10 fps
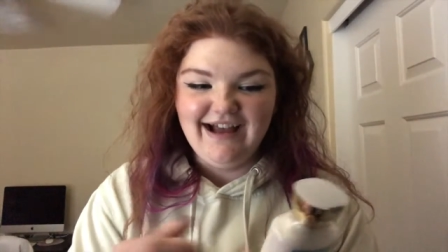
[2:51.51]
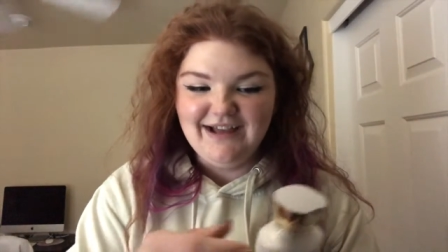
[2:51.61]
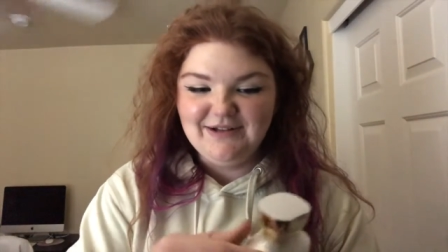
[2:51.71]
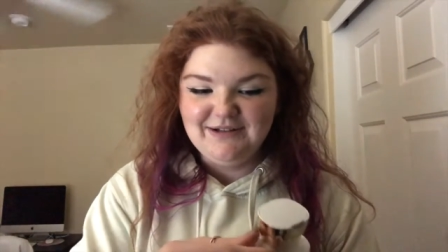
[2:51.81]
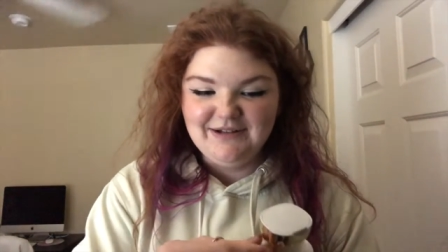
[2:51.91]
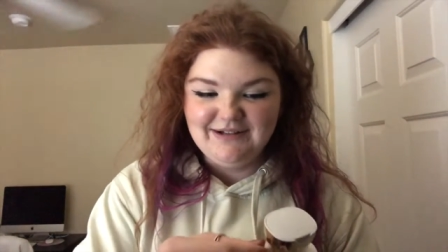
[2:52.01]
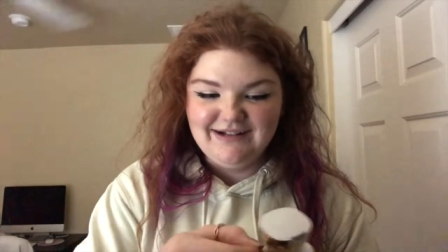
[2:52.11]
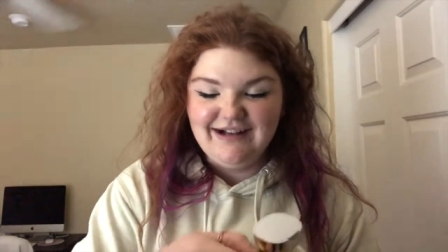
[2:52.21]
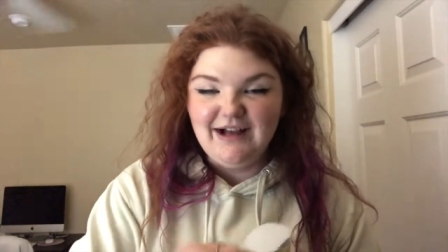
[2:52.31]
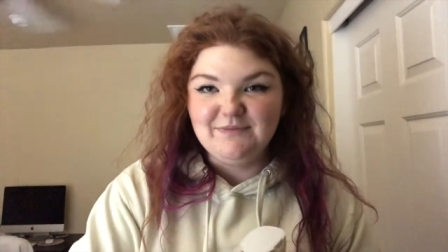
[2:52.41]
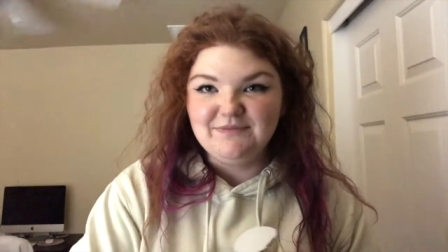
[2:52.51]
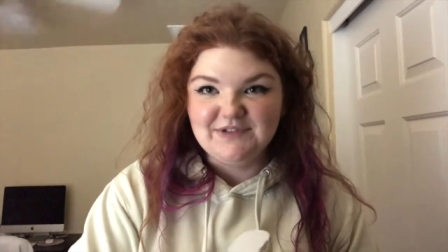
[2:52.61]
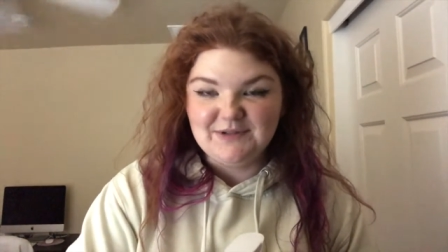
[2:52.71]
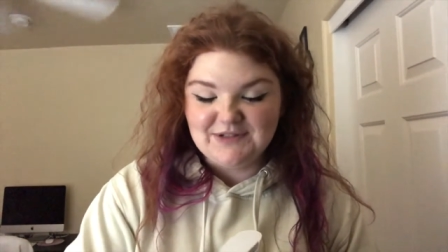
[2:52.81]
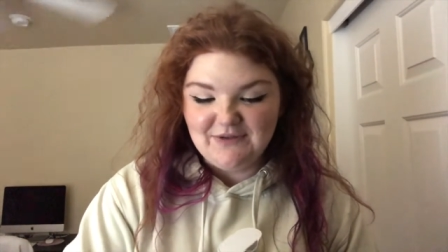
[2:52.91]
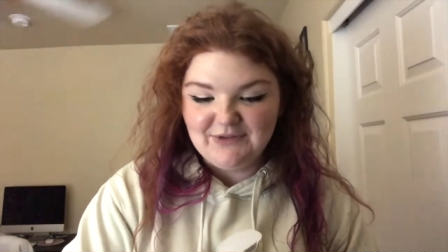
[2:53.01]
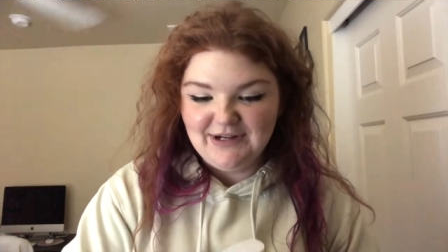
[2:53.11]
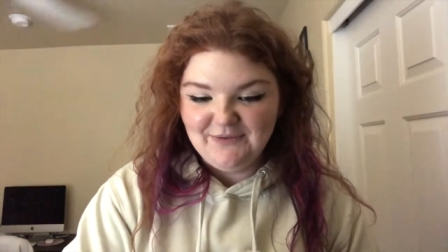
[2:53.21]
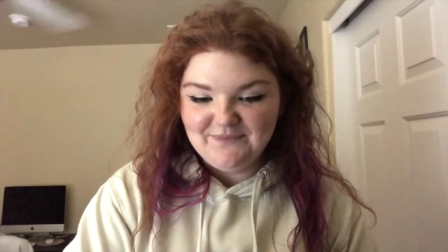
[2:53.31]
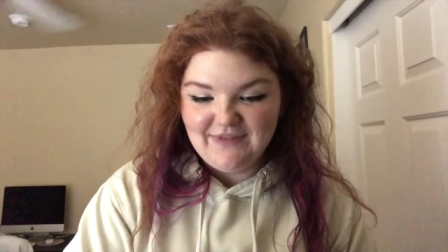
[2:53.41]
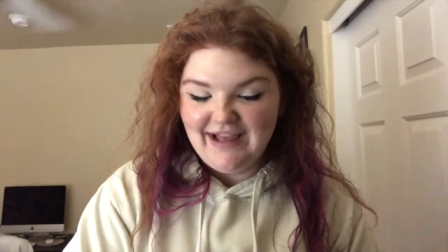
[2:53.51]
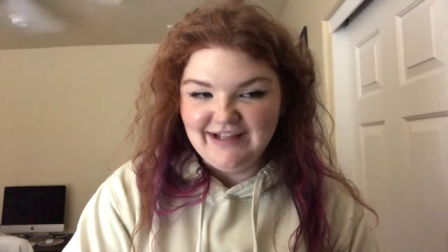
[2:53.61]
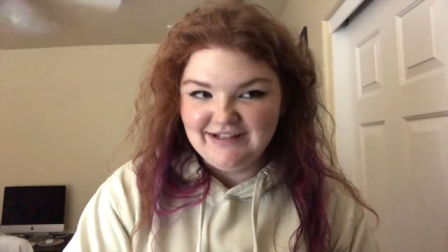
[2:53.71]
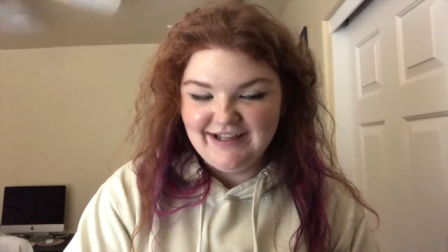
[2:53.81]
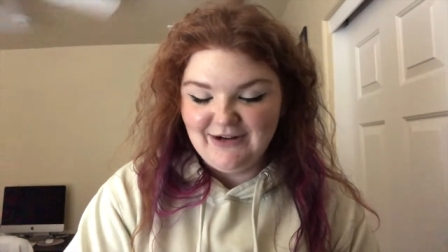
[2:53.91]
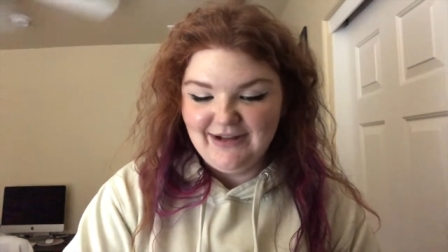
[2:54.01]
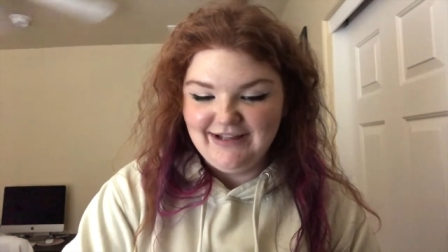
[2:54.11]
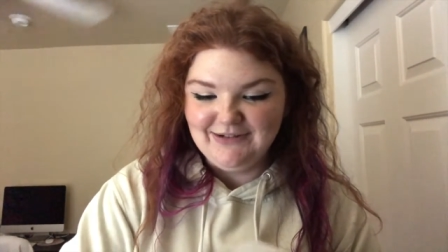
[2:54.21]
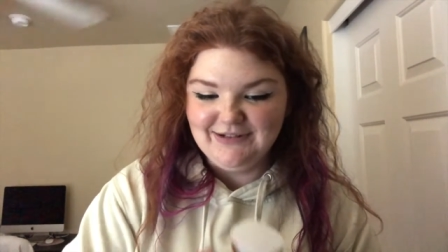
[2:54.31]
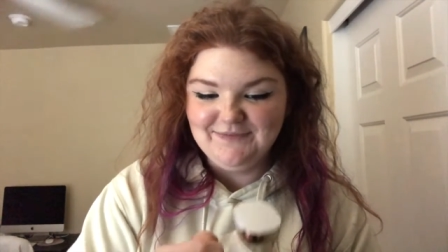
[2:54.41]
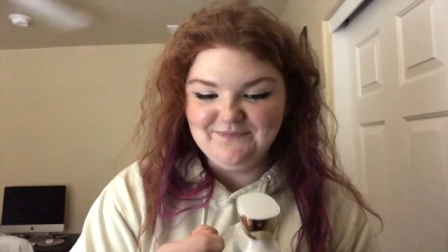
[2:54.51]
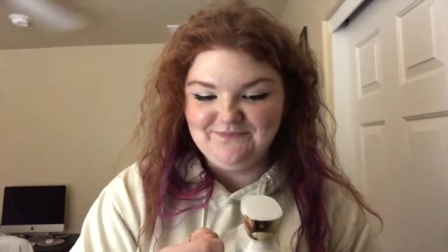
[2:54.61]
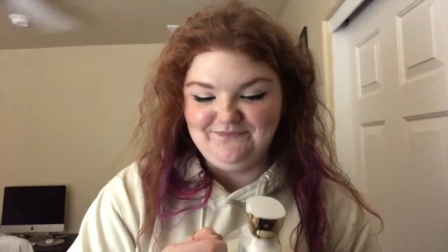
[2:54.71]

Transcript: I, I'm so soft right now. I cannot handle it.